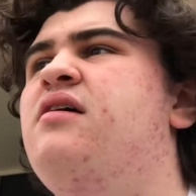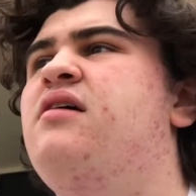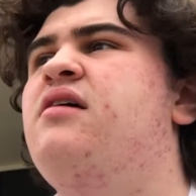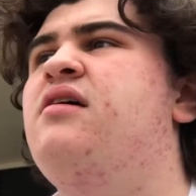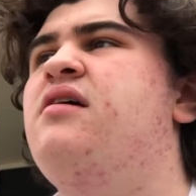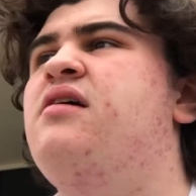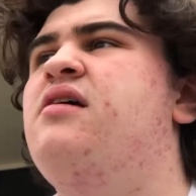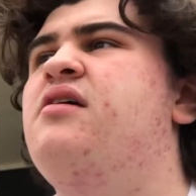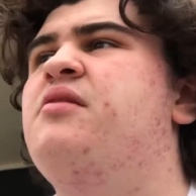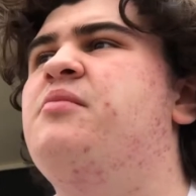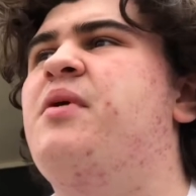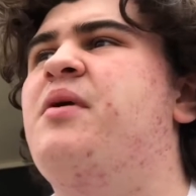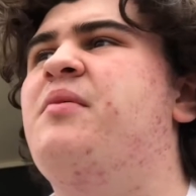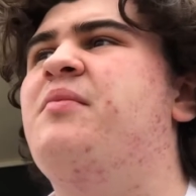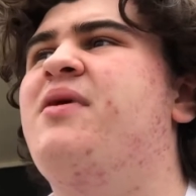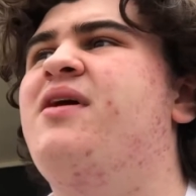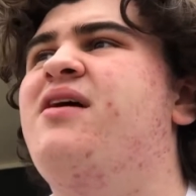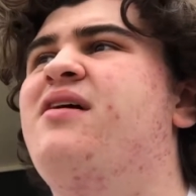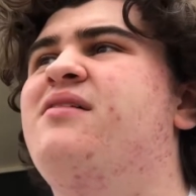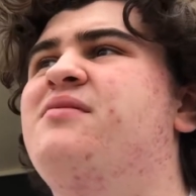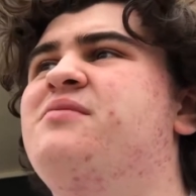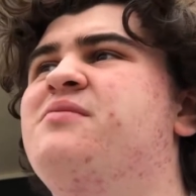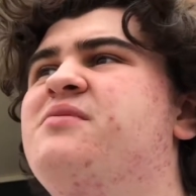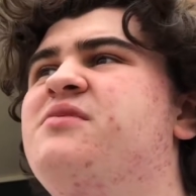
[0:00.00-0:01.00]
you know, my
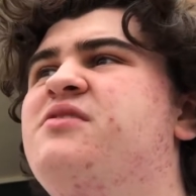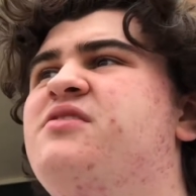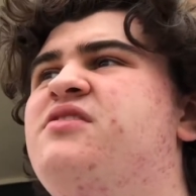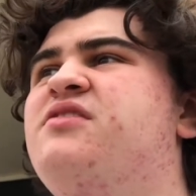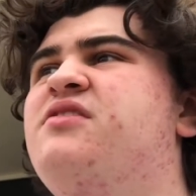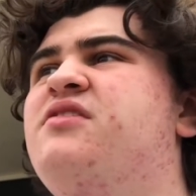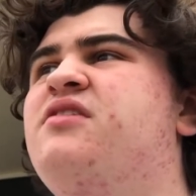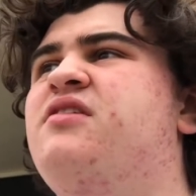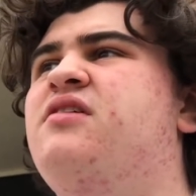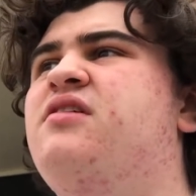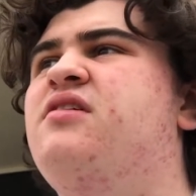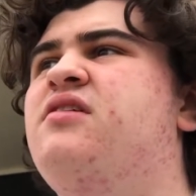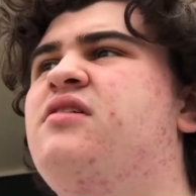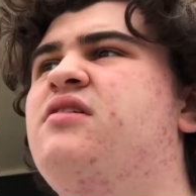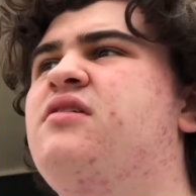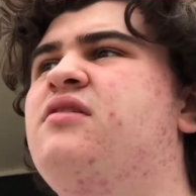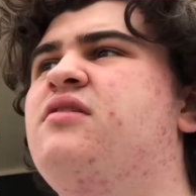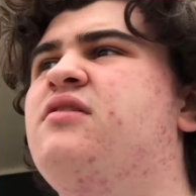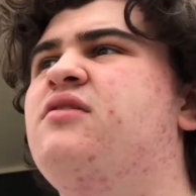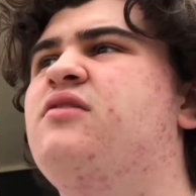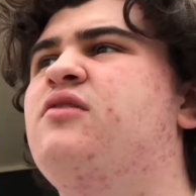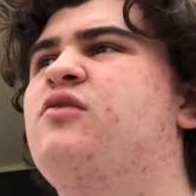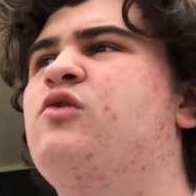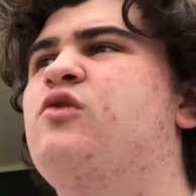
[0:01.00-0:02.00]
mom's
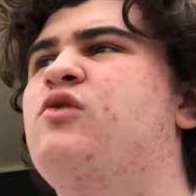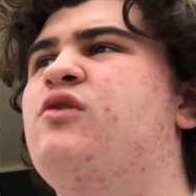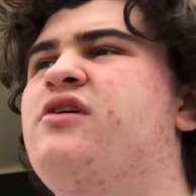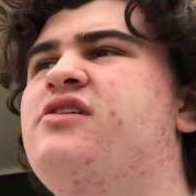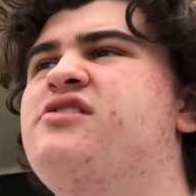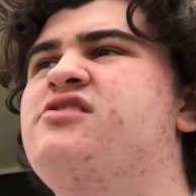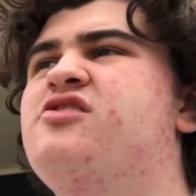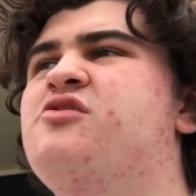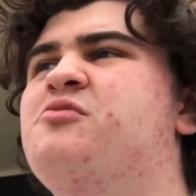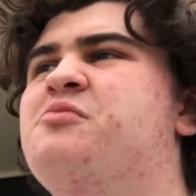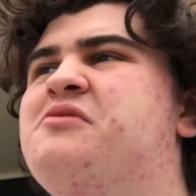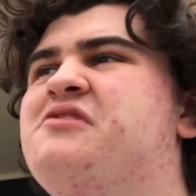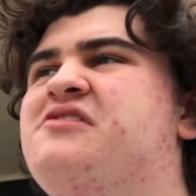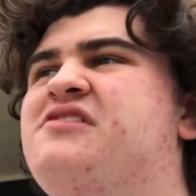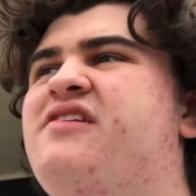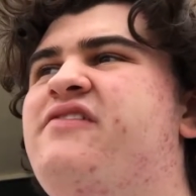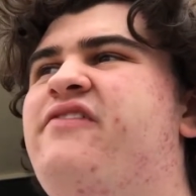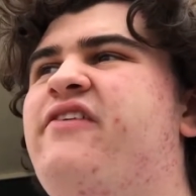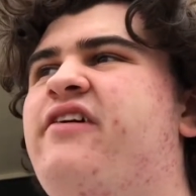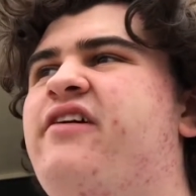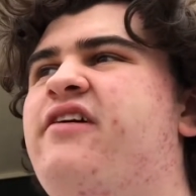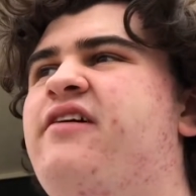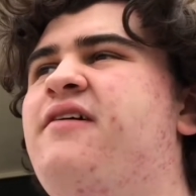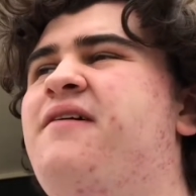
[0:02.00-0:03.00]
Chrysler
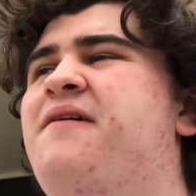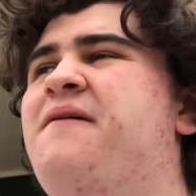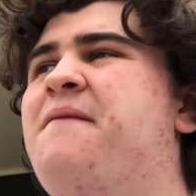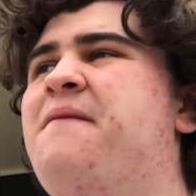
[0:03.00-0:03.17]
Pacifica.